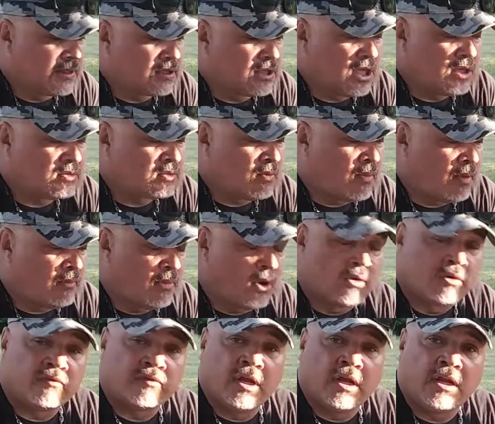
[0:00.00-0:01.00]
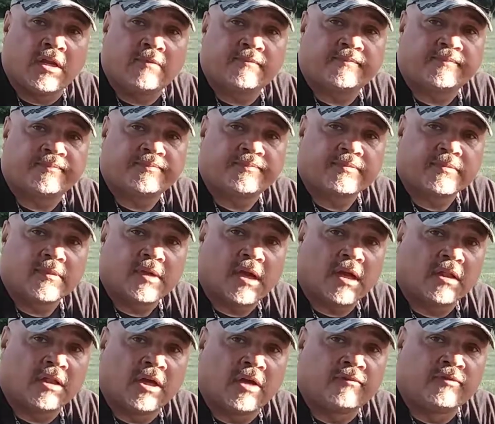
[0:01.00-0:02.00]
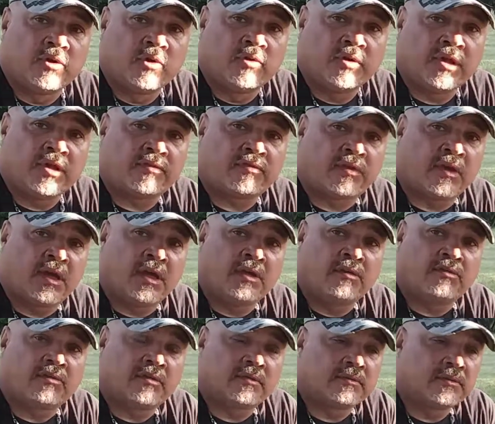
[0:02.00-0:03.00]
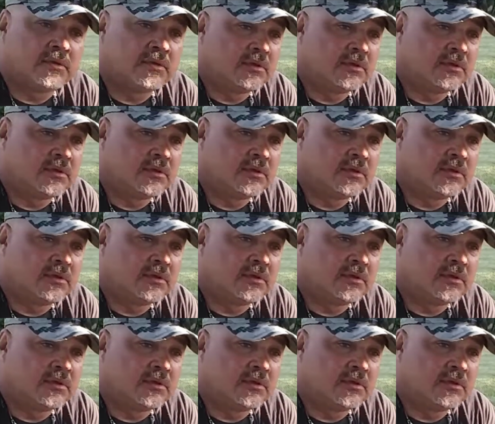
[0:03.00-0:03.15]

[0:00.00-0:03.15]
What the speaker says: Keeps me motivated. I love doing these things.